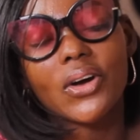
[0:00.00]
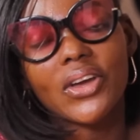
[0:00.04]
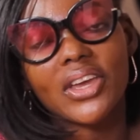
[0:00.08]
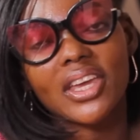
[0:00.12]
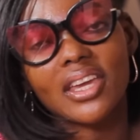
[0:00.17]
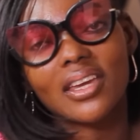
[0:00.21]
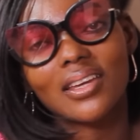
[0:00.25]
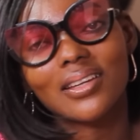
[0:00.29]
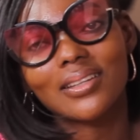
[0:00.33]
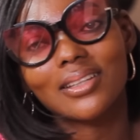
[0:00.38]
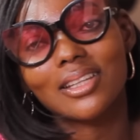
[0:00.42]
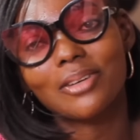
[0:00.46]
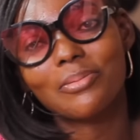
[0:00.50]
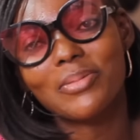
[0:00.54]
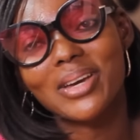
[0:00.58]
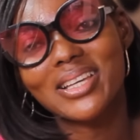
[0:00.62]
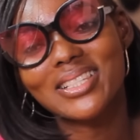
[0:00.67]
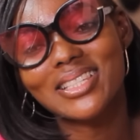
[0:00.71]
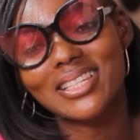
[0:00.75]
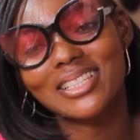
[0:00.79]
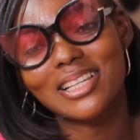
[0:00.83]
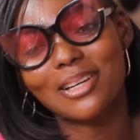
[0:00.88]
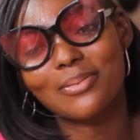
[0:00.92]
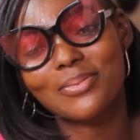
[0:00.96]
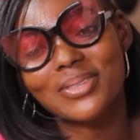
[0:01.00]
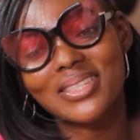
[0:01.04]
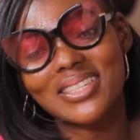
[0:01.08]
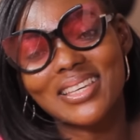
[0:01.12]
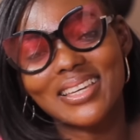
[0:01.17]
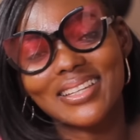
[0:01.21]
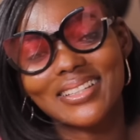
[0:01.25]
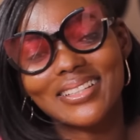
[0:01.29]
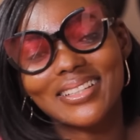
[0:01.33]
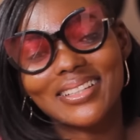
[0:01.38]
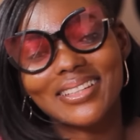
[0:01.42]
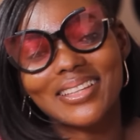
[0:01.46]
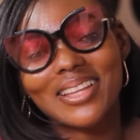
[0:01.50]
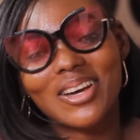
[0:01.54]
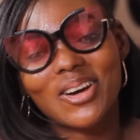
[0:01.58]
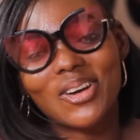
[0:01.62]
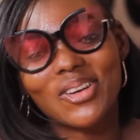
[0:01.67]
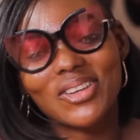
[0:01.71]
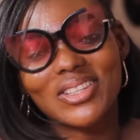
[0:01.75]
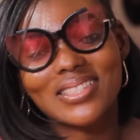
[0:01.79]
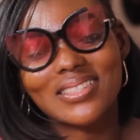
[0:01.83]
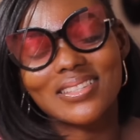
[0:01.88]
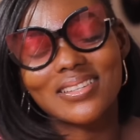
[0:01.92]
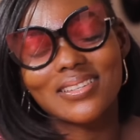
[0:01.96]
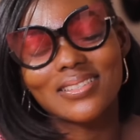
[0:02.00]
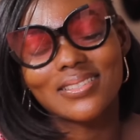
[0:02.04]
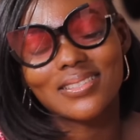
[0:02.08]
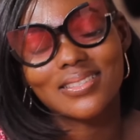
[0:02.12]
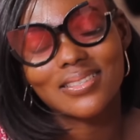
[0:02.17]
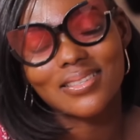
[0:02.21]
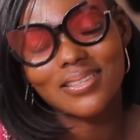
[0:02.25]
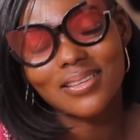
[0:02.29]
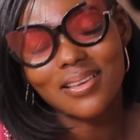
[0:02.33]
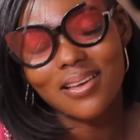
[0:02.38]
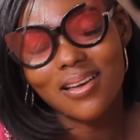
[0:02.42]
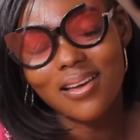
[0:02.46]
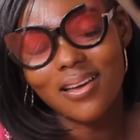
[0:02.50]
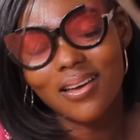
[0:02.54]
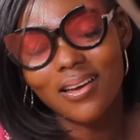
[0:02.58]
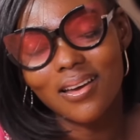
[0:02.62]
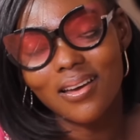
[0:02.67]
Okay, the message I'm sending now is this.